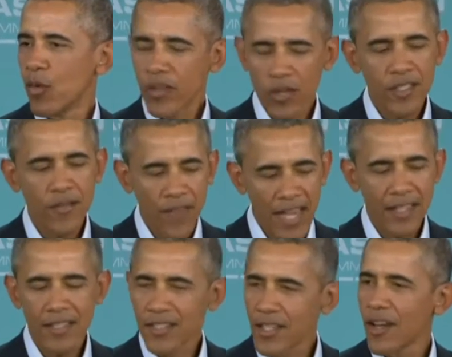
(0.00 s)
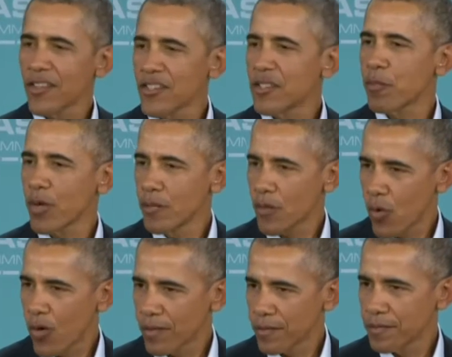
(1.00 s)
When there is a vacancy on the
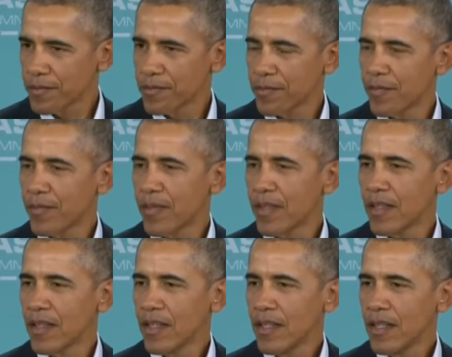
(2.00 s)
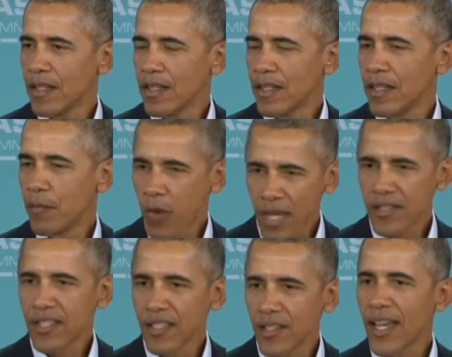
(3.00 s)
Supreme Court, the
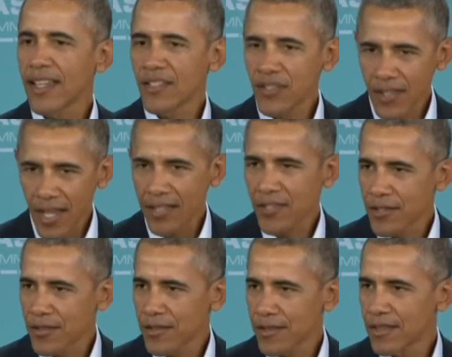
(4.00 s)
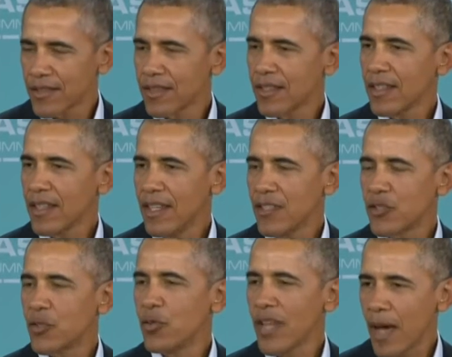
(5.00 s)
President of the United States
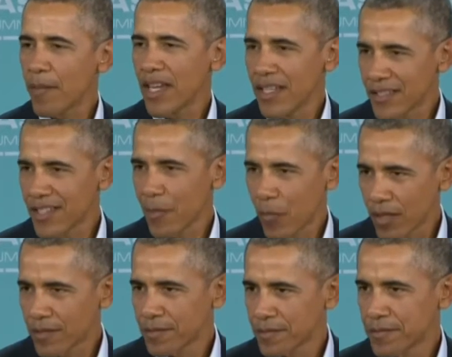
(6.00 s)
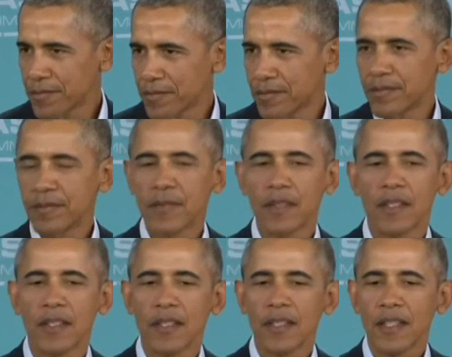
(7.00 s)
is to nominate someone.
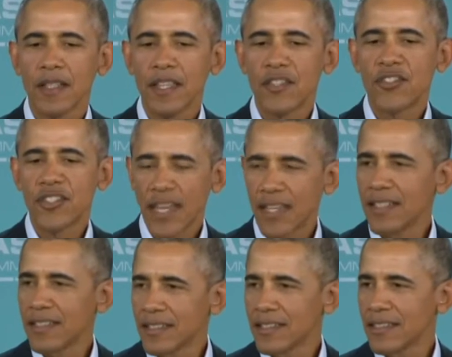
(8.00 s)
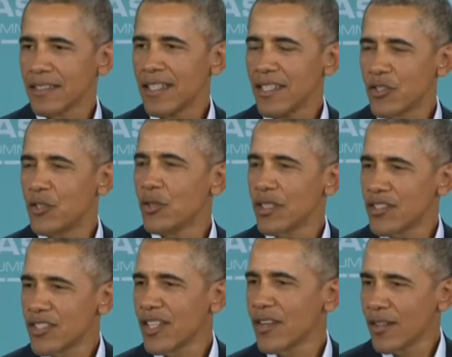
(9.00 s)
The Senate is to
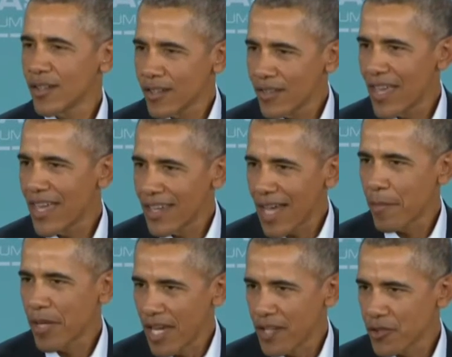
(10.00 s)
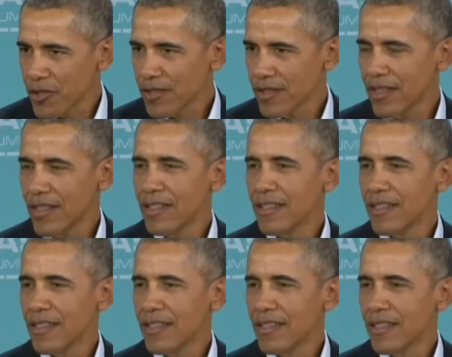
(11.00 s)
consider that nomination